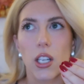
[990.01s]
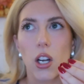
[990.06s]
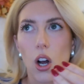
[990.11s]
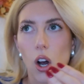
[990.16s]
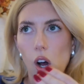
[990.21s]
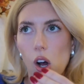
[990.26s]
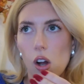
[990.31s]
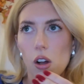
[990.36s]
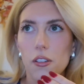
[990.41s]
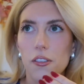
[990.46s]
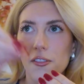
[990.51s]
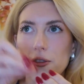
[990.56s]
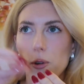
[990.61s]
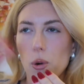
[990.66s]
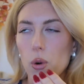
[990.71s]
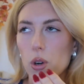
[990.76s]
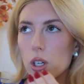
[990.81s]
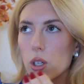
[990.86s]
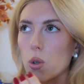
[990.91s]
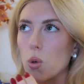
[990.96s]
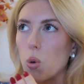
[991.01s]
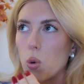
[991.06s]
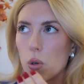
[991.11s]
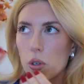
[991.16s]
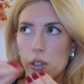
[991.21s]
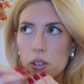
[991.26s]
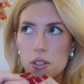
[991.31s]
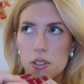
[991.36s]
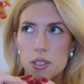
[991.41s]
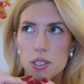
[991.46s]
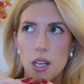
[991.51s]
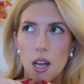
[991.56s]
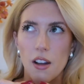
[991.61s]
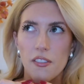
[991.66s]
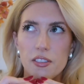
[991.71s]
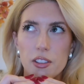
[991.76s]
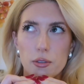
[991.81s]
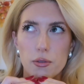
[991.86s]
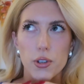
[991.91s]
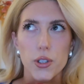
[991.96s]
all four corners
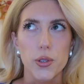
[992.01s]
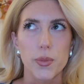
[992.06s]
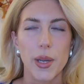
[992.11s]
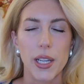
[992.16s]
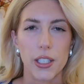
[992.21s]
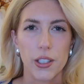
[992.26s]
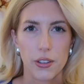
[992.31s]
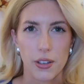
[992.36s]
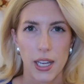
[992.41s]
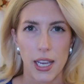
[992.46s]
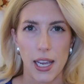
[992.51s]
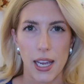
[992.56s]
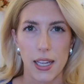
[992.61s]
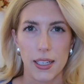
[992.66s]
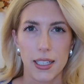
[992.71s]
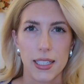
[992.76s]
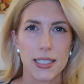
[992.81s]
of the room in your hand.